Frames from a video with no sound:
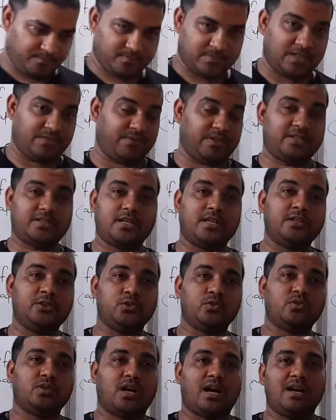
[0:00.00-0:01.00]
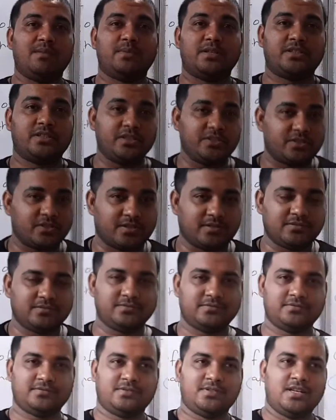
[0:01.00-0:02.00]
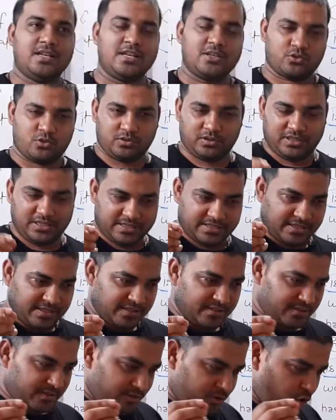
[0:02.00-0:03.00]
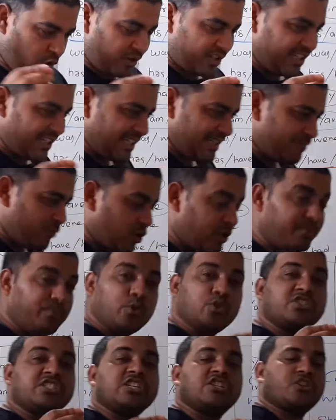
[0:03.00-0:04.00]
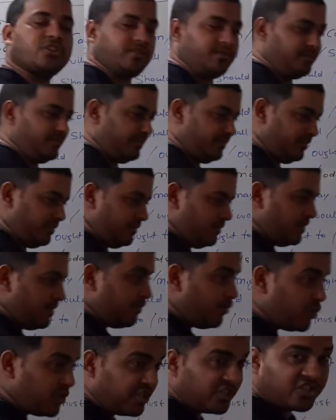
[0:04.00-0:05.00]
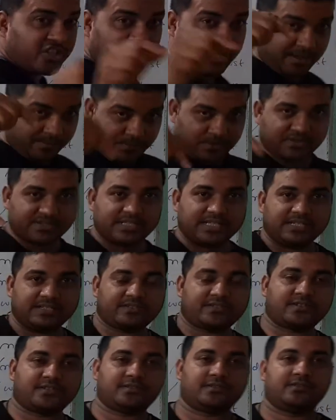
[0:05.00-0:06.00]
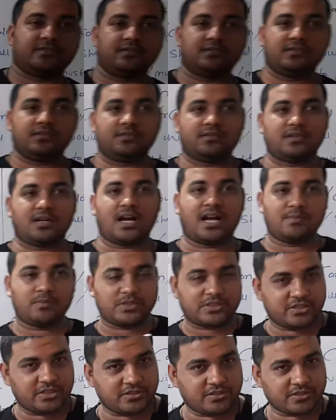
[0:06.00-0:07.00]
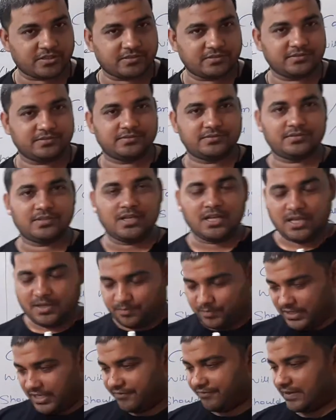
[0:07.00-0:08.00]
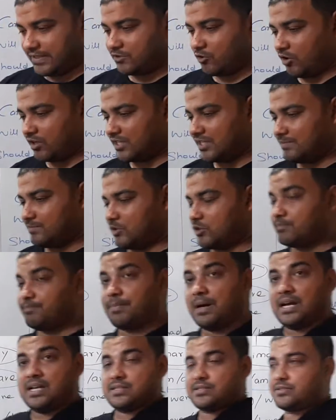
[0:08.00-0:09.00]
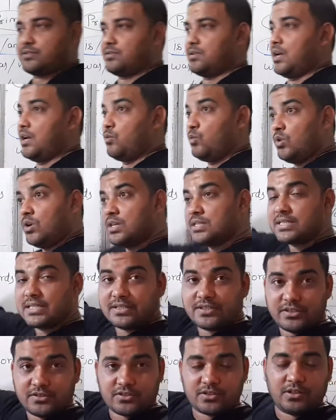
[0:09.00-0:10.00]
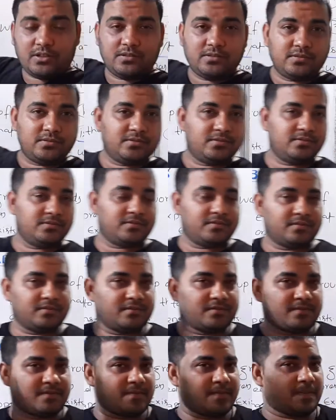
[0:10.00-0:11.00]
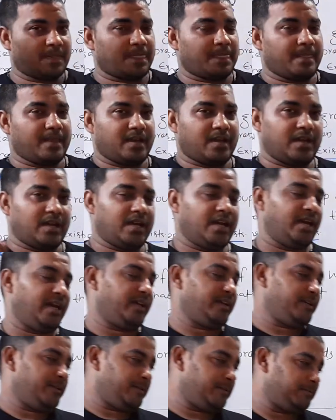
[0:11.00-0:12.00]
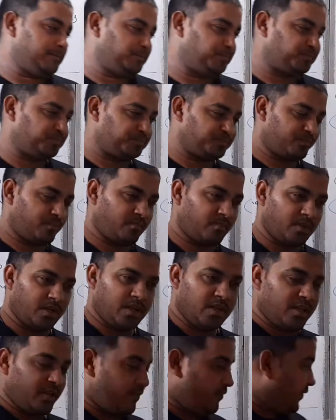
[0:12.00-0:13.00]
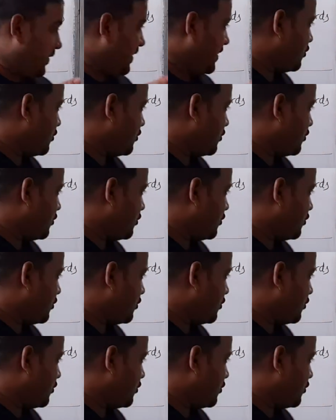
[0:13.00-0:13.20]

if I tell you I'm a teacher, so this is talking about position. Position in present, I'm a teacher. But if I talk about past, I was a teacher. And when you